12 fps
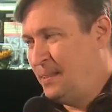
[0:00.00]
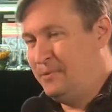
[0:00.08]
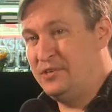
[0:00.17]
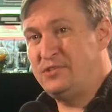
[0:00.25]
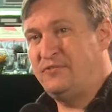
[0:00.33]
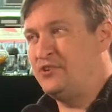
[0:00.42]

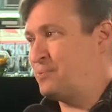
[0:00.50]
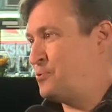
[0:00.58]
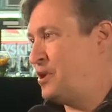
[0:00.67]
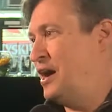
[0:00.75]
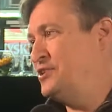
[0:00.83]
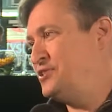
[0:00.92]
Because if there's a
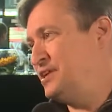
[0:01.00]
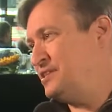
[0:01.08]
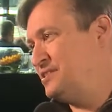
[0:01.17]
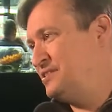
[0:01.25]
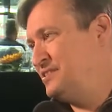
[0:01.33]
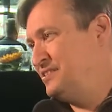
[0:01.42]

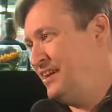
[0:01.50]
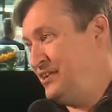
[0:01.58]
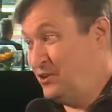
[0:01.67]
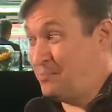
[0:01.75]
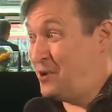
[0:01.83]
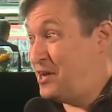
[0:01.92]
project
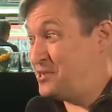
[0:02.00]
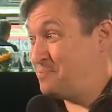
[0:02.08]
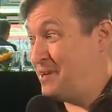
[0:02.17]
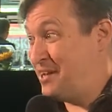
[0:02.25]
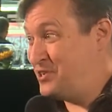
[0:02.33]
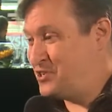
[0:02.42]
and you're a project
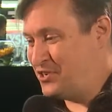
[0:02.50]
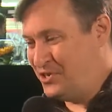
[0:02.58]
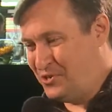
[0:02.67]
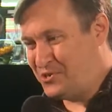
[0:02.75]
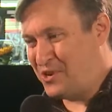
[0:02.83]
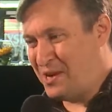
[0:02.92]
manager,
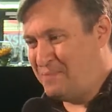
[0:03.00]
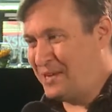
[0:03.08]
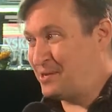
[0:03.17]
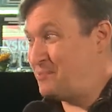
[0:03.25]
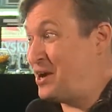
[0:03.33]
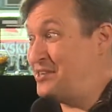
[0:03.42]
you try and make
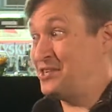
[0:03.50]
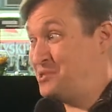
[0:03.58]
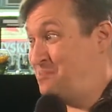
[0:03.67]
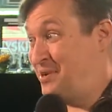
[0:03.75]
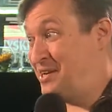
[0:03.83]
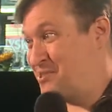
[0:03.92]
the project
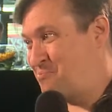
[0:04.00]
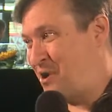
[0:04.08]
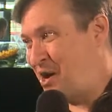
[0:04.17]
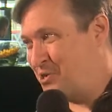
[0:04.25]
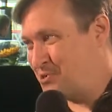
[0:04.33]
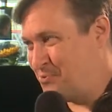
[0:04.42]
as big as
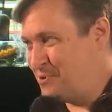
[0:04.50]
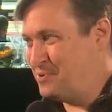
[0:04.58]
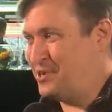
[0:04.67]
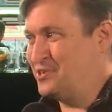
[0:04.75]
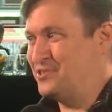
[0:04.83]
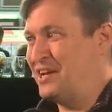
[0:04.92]
possible,
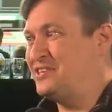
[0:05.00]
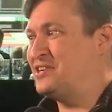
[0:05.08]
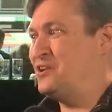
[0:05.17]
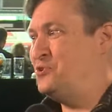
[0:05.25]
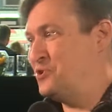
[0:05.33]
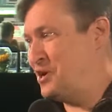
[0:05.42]
because that's
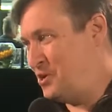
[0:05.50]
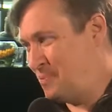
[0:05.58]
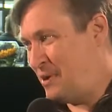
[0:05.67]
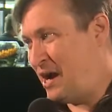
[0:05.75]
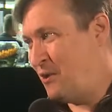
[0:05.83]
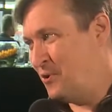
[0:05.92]
how you get your
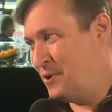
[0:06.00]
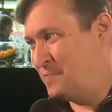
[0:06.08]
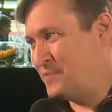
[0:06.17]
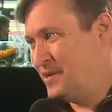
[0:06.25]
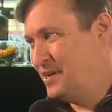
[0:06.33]
power.